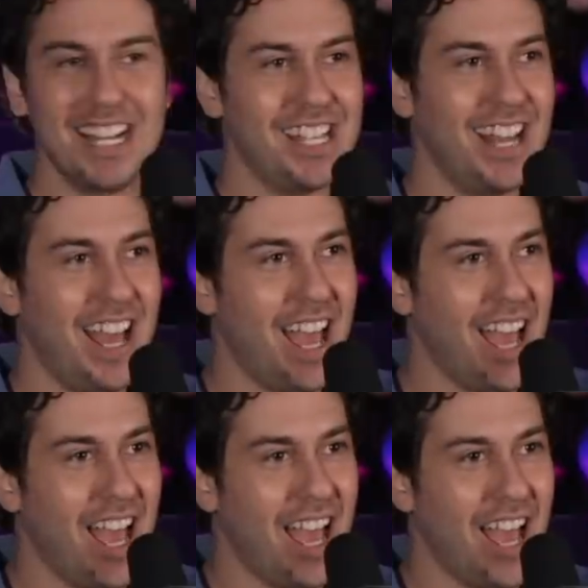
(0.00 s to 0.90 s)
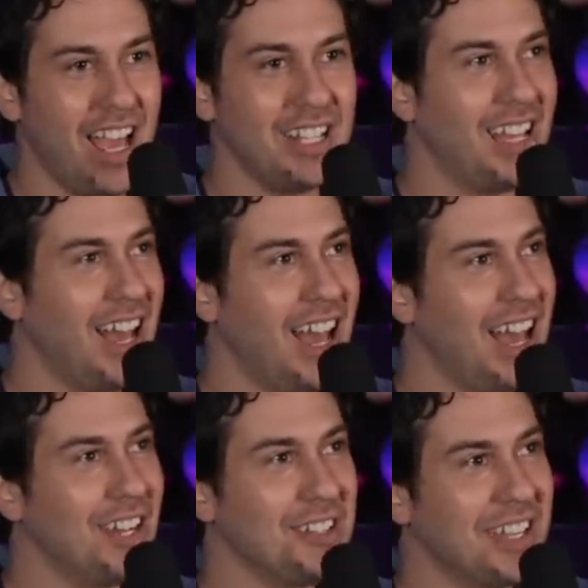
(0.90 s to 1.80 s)
I said, I, I, I, don't,
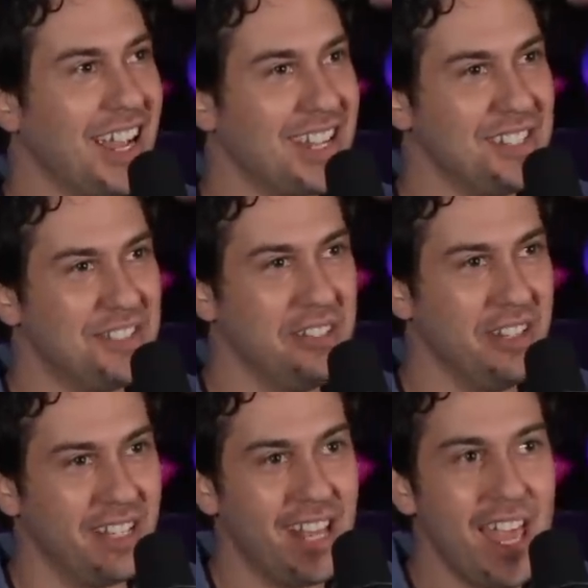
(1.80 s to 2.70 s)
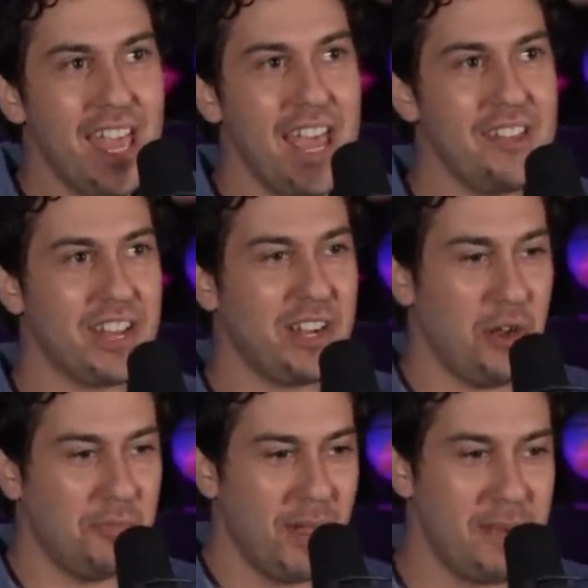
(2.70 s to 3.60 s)
I don't think I can do it. And I
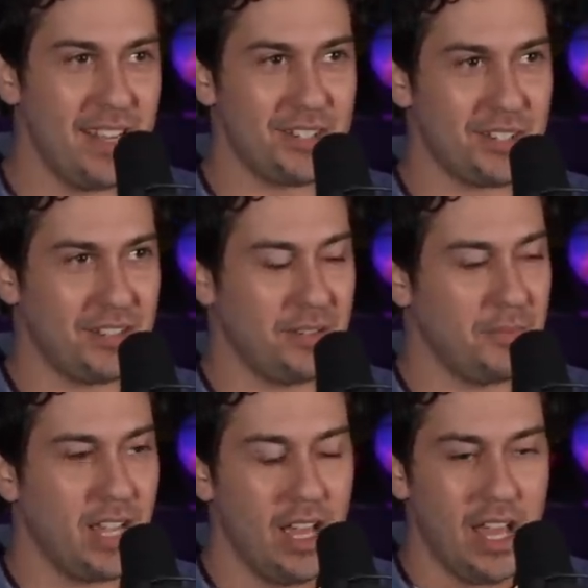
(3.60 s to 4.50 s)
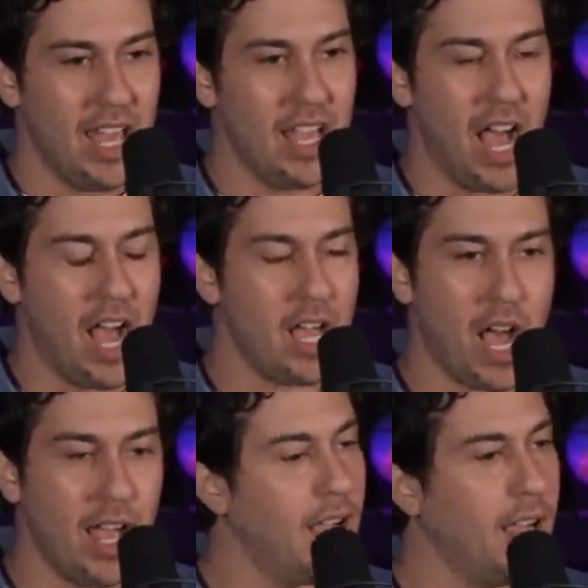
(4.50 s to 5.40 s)
called my manager and I'm like, hey, I,
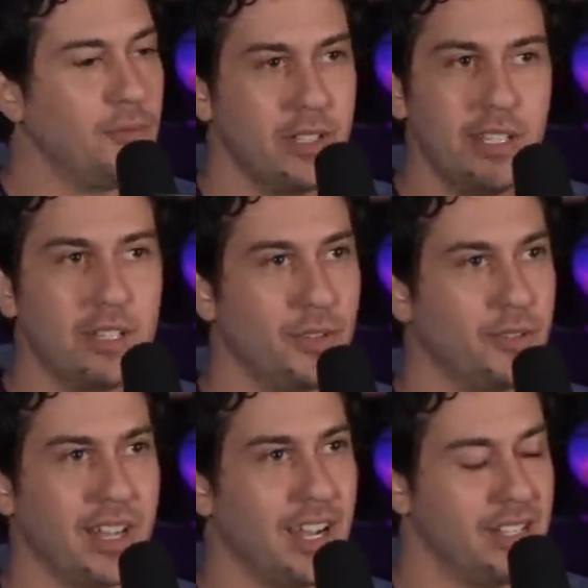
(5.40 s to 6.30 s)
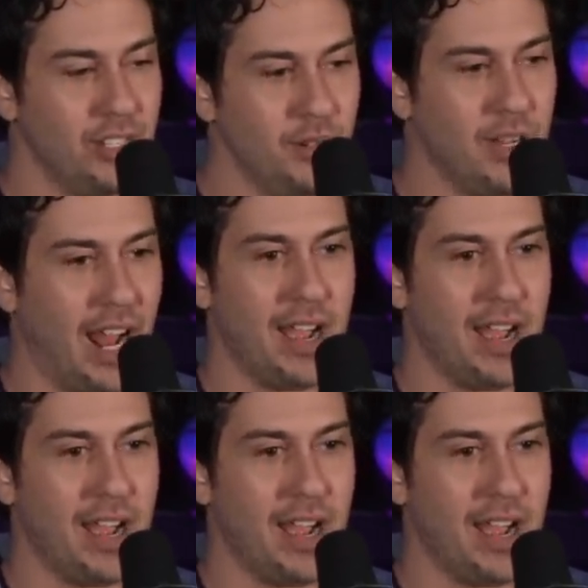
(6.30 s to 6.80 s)
I, I really don't think I can do it.